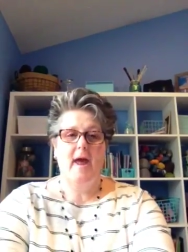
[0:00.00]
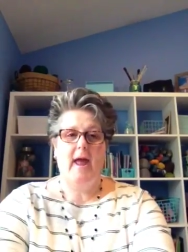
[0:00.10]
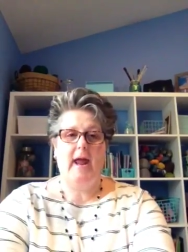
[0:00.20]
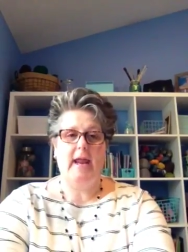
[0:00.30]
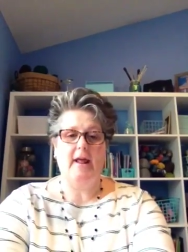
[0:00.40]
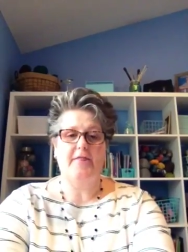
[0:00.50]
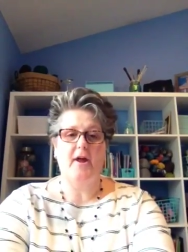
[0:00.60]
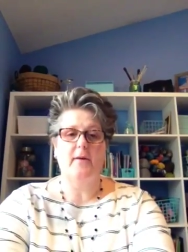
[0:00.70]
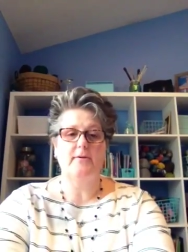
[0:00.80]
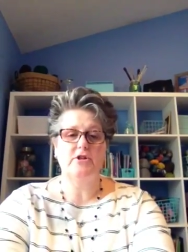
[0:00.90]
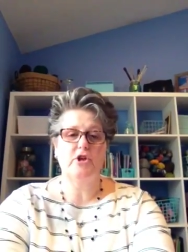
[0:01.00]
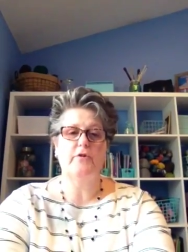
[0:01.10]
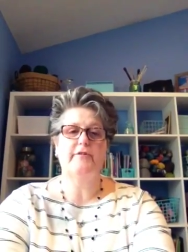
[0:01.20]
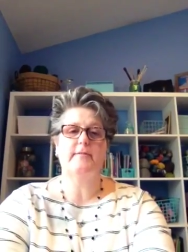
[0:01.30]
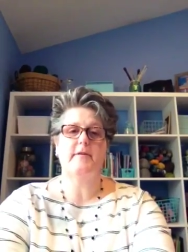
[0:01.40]
And I thought I would show
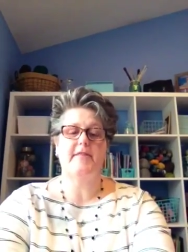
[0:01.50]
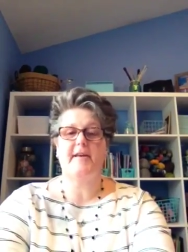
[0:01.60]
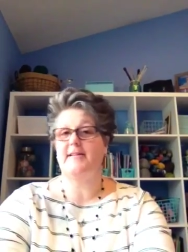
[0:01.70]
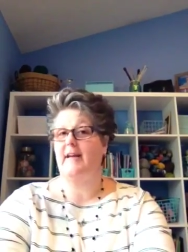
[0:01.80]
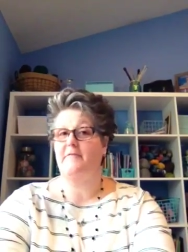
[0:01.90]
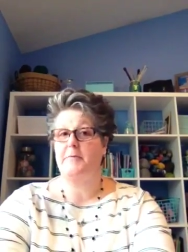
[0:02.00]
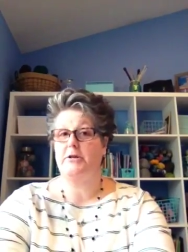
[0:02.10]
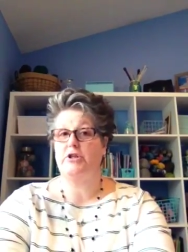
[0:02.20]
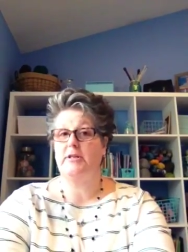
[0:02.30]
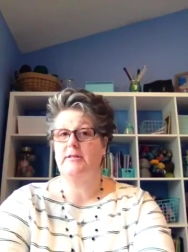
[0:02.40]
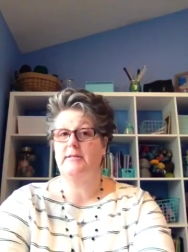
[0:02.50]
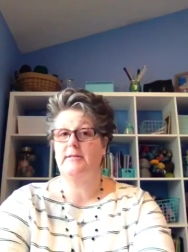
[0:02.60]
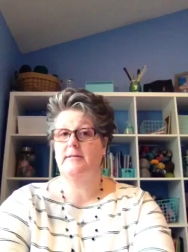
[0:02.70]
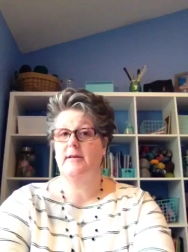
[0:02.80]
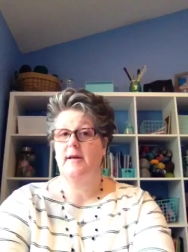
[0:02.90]
you some of the things I've
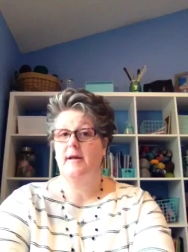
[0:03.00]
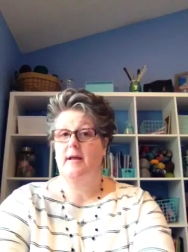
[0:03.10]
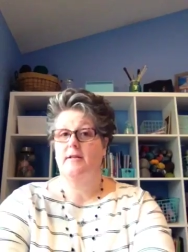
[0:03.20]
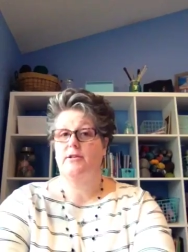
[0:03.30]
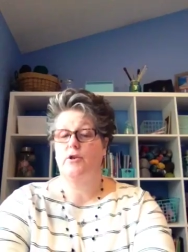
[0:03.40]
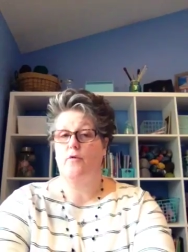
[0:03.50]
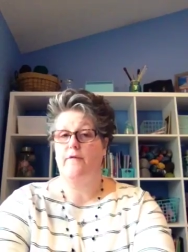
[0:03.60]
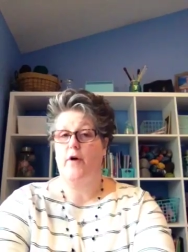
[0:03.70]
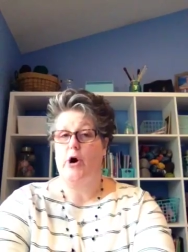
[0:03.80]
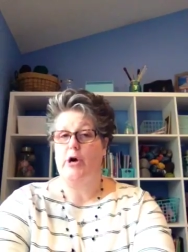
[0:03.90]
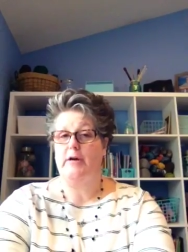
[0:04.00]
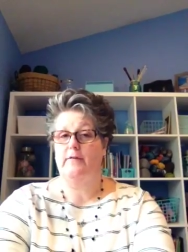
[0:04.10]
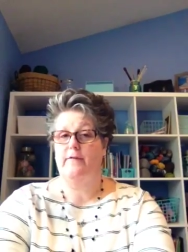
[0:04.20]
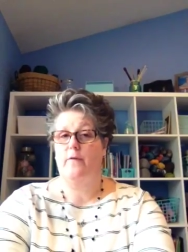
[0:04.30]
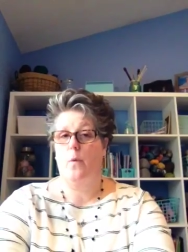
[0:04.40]
purchased so far
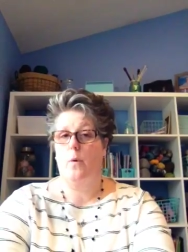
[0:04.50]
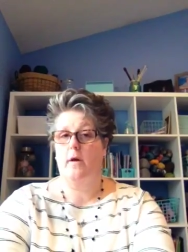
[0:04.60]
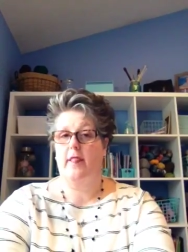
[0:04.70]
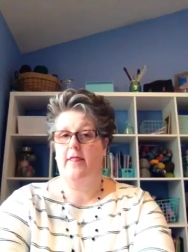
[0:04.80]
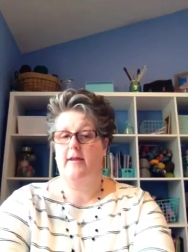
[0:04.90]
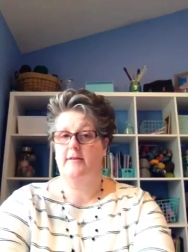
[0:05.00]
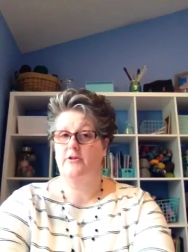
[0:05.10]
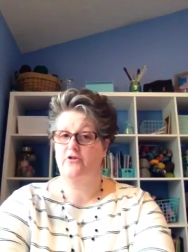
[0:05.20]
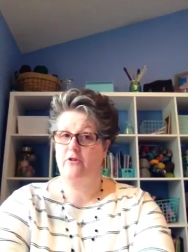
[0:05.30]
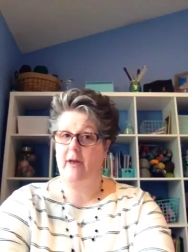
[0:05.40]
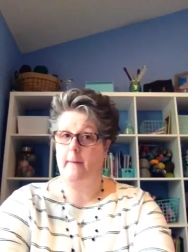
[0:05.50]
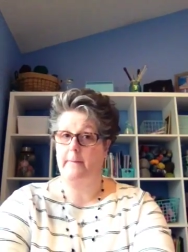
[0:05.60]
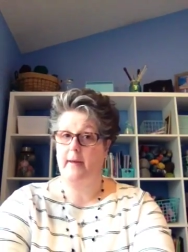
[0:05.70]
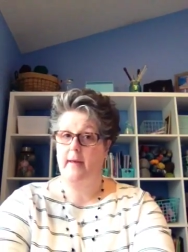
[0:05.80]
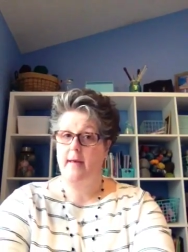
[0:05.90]
for this
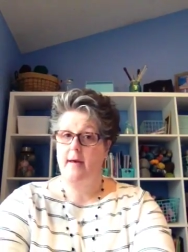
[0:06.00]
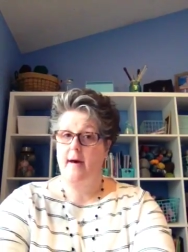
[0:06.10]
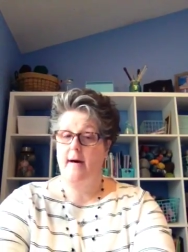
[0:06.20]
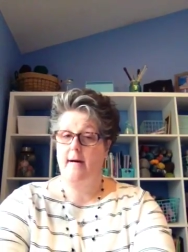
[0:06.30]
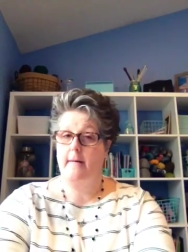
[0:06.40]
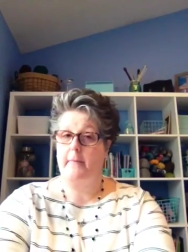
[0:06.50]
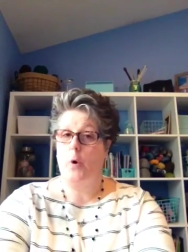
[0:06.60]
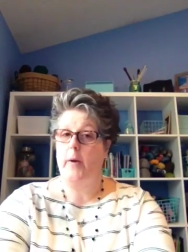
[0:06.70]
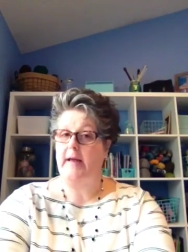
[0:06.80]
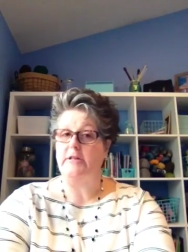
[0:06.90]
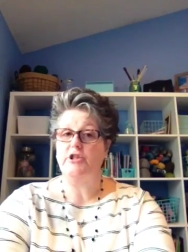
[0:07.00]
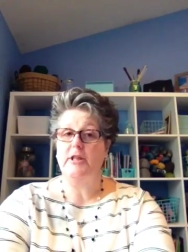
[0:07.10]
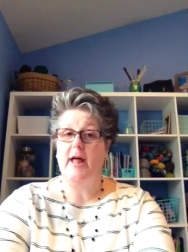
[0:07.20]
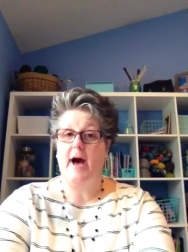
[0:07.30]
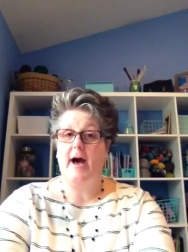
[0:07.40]
trip. Going in
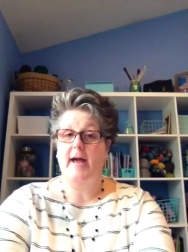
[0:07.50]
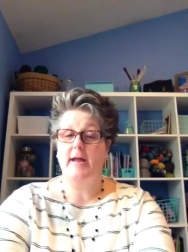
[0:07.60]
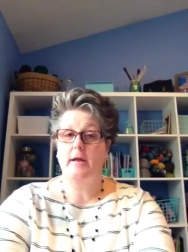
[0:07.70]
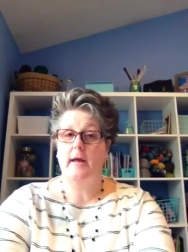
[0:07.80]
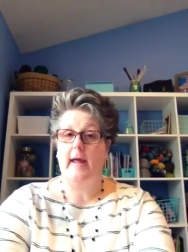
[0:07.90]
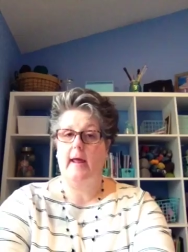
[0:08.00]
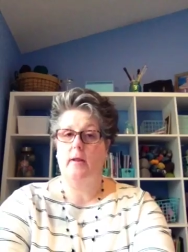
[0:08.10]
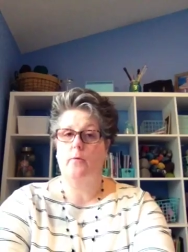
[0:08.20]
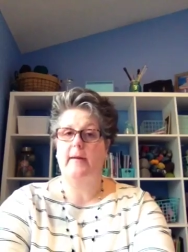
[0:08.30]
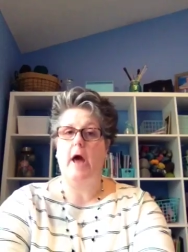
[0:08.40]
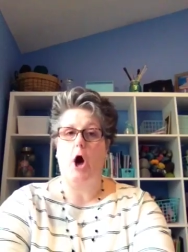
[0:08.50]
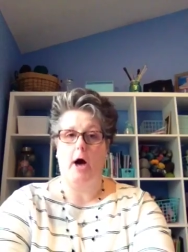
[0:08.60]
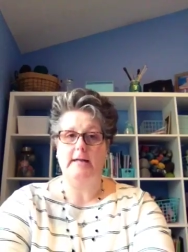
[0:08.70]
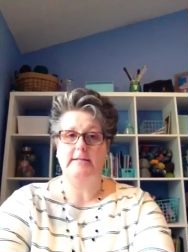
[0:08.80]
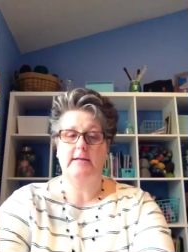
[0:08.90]
July, and it will be
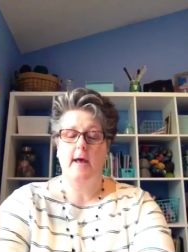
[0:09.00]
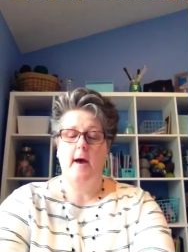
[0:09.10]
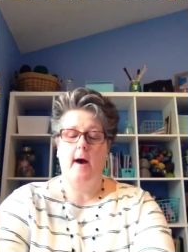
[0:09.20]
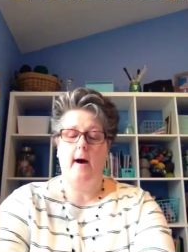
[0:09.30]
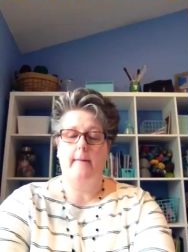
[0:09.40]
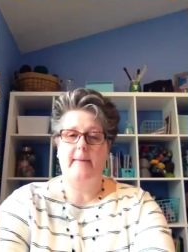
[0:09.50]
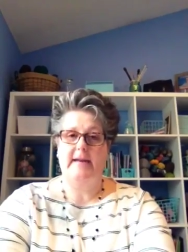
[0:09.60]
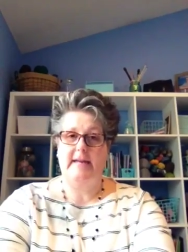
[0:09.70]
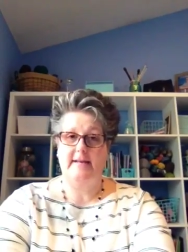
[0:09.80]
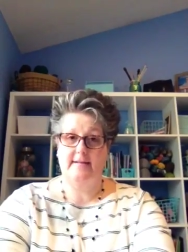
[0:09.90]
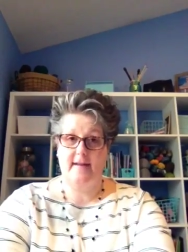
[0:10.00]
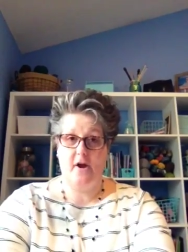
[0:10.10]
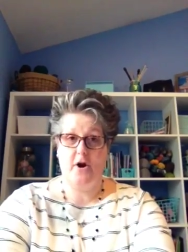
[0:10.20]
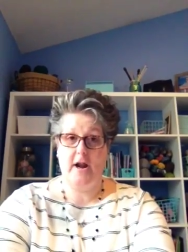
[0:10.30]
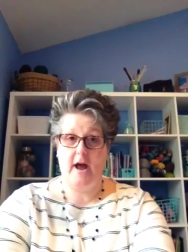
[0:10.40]
hot. My niece
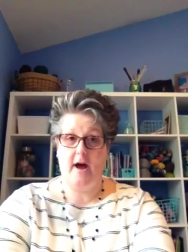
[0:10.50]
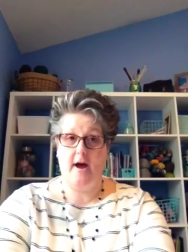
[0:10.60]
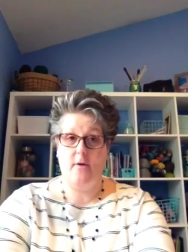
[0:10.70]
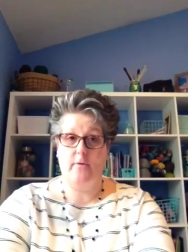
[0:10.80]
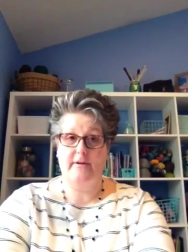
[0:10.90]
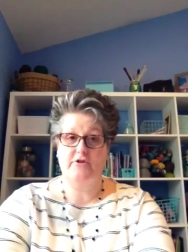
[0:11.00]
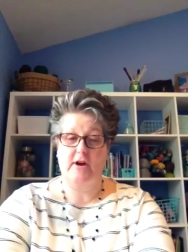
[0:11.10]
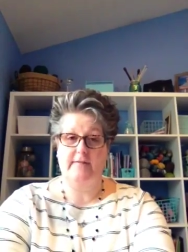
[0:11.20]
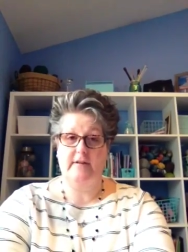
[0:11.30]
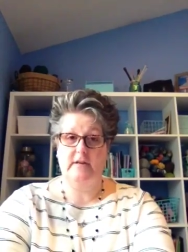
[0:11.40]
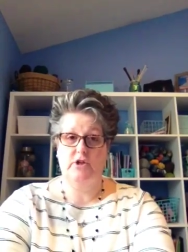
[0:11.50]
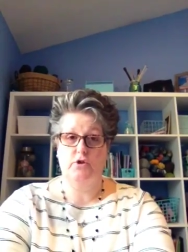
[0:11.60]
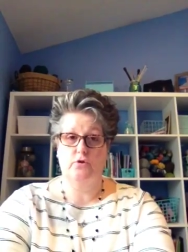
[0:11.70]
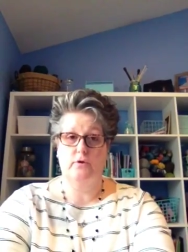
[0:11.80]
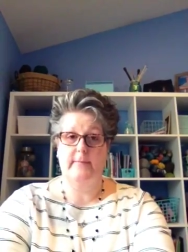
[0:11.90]
Sarah and I will be driving
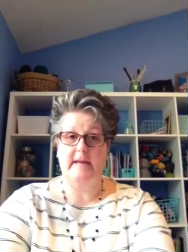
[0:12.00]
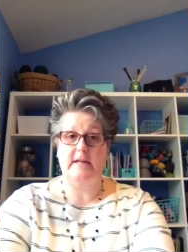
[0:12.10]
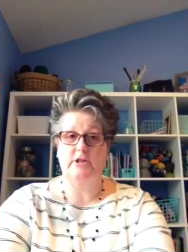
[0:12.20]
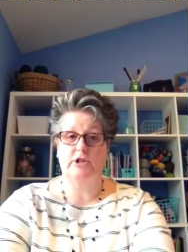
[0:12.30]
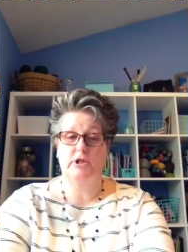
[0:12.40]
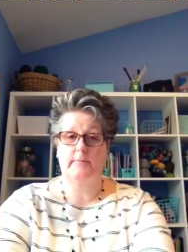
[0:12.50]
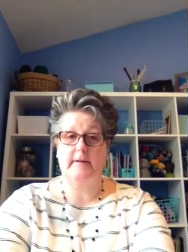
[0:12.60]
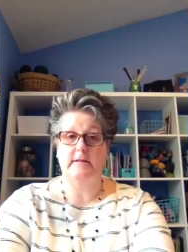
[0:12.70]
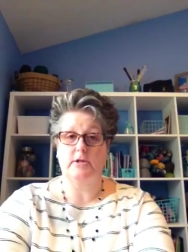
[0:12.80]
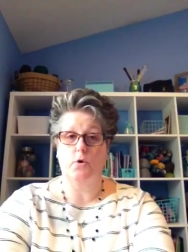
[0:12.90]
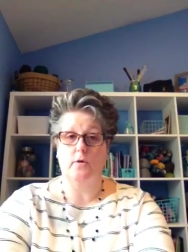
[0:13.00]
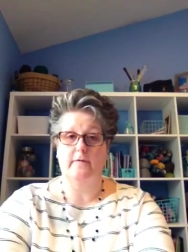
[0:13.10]
to the beach in Pensacola,